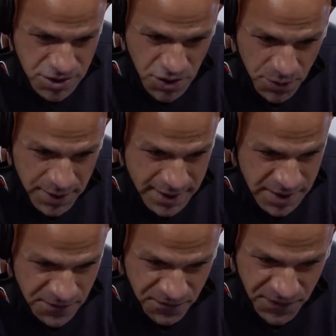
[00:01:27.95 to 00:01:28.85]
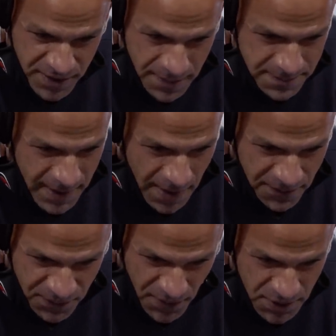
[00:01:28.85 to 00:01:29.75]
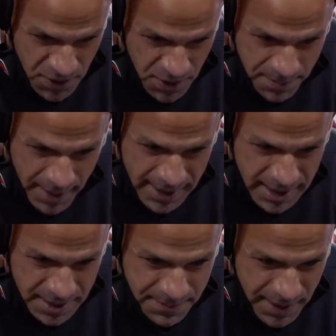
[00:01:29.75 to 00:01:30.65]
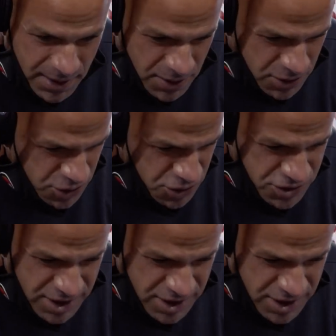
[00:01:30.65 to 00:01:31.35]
Well, you know, the smart teams that hire are